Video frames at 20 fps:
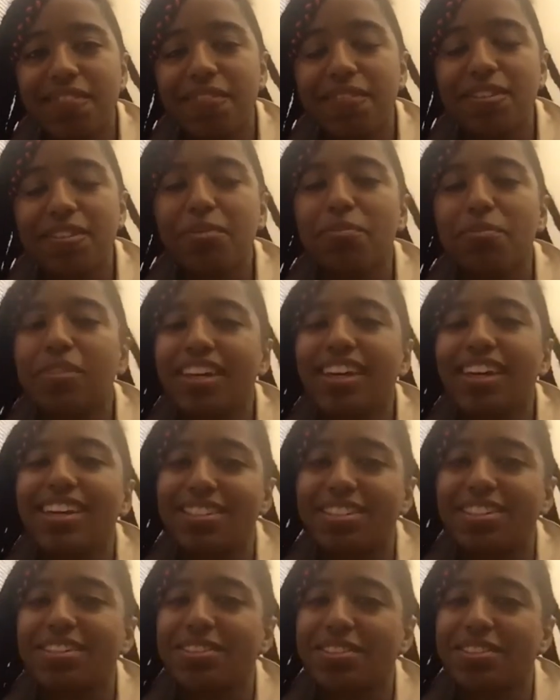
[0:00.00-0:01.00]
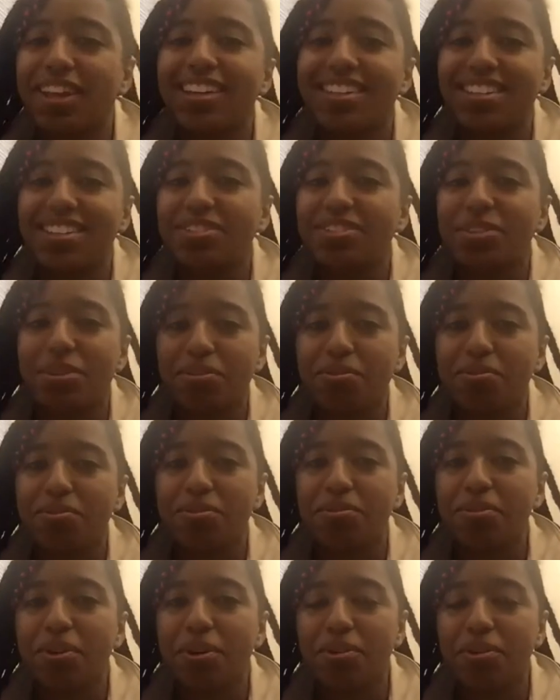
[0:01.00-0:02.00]
something I just should have
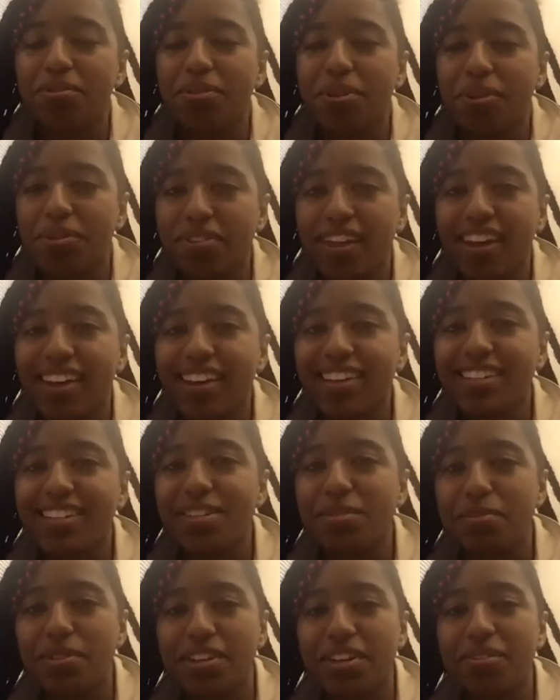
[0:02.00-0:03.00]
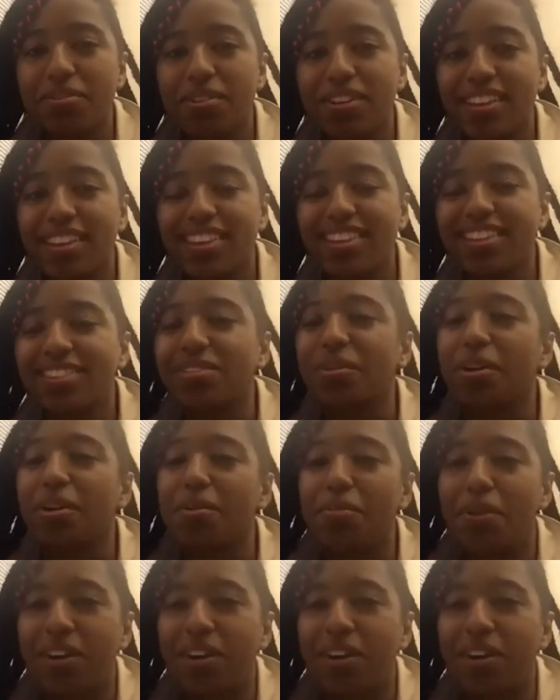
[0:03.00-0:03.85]
wrote that to begin with. So I